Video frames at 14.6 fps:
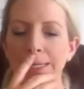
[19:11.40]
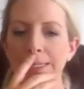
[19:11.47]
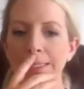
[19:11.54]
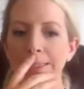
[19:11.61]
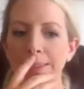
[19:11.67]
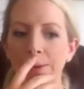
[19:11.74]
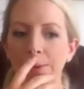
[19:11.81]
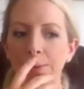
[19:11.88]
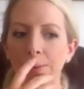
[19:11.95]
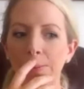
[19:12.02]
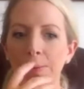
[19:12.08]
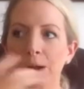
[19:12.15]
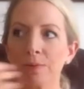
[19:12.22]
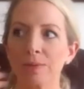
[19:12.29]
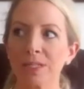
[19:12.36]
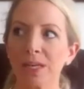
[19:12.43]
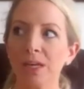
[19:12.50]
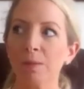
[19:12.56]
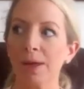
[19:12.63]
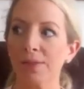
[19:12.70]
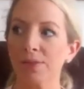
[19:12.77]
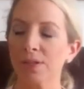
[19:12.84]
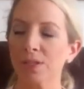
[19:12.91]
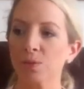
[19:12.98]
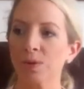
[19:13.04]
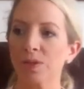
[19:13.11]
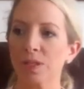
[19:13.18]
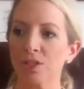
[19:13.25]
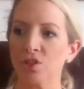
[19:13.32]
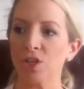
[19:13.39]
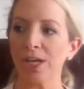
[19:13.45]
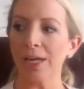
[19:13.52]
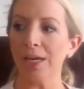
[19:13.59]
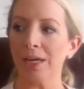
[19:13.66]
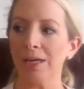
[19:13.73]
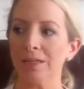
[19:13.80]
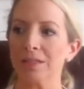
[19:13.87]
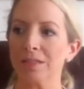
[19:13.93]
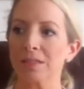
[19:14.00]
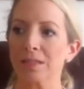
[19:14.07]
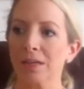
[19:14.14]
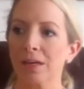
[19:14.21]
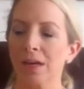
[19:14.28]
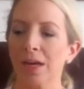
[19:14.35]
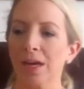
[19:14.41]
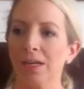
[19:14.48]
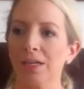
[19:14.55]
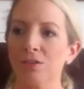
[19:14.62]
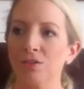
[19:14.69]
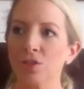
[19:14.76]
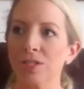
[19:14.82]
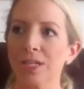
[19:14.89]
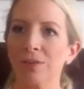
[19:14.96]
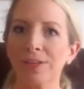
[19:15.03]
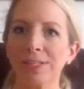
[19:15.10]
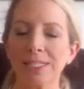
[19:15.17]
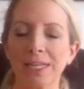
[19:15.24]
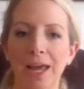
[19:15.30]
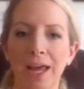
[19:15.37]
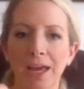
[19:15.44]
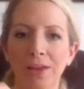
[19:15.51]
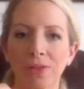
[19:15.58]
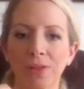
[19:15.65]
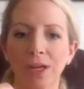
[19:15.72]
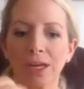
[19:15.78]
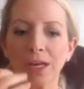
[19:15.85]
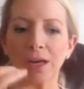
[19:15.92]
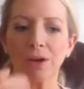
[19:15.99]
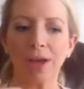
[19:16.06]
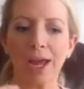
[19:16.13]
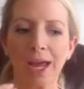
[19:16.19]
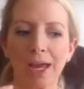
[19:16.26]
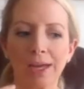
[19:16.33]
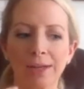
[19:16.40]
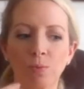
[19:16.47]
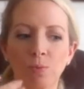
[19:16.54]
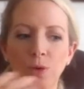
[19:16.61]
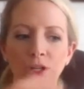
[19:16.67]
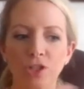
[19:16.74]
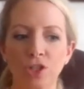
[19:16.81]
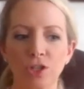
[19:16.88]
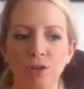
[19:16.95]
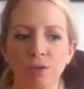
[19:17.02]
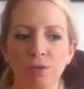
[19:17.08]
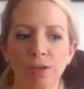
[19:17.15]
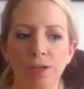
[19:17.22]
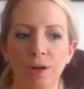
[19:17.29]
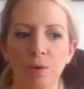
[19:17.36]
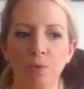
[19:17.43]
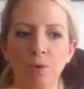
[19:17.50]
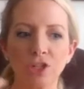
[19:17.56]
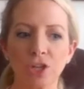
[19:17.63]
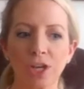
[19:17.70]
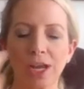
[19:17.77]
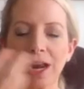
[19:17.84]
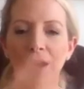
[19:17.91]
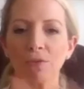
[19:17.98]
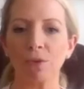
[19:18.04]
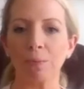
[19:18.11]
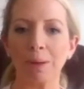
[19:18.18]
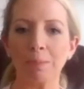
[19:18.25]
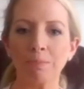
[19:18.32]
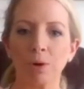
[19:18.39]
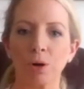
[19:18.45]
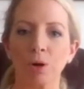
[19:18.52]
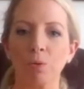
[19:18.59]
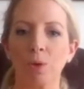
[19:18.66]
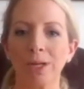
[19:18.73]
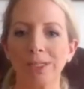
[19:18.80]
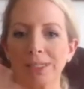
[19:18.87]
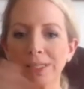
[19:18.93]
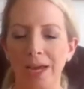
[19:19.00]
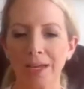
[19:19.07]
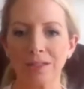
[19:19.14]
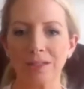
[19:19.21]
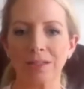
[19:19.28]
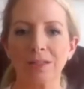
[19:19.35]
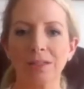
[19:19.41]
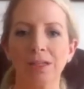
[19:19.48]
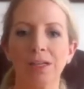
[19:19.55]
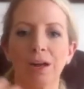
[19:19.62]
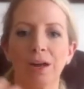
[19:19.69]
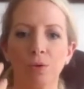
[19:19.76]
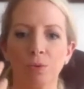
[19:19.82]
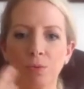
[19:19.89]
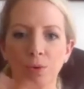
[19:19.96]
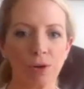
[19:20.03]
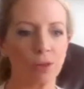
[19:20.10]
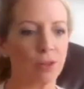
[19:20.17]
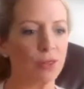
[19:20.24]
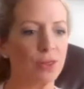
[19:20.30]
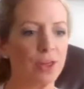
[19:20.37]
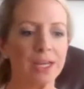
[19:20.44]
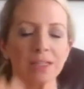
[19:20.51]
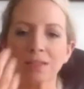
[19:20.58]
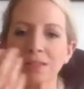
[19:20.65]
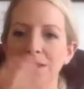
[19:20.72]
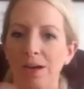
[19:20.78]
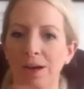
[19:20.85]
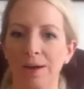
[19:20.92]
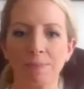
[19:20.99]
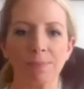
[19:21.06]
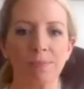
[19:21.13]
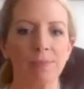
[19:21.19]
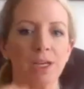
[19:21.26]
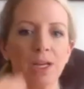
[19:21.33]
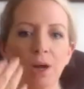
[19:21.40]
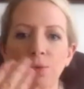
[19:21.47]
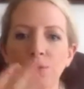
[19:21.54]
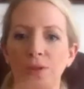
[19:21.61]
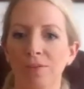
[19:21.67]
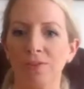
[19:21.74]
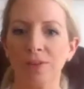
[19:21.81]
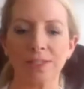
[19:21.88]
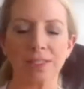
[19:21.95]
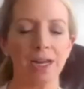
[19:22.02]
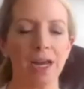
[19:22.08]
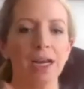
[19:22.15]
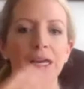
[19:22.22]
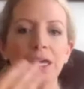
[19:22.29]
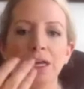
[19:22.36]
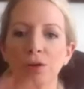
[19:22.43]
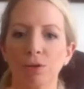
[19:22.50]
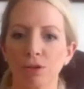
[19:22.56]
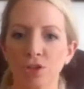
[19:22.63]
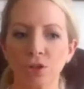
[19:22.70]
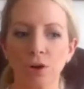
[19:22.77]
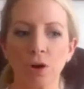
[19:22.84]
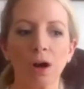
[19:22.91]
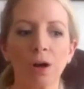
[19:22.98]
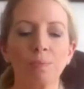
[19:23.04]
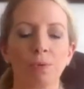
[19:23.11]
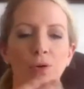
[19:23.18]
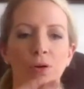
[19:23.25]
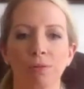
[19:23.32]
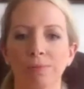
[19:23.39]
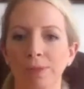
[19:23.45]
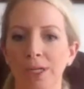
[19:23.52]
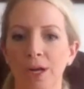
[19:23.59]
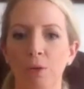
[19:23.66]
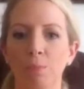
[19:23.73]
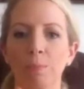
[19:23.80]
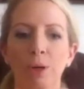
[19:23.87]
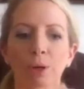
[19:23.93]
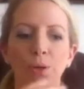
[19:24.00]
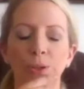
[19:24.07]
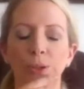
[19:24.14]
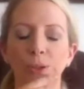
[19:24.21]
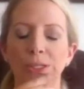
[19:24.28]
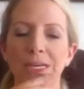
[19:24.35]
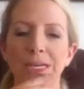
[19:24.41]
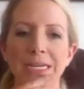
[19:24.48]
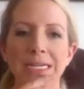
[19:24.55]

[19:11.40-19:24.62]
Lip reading: So I was thinking about this with the cheese, just even today thinking, okay, which can I remember? What taste, what are the things that I'm, if it's nutty or sharp or, bold.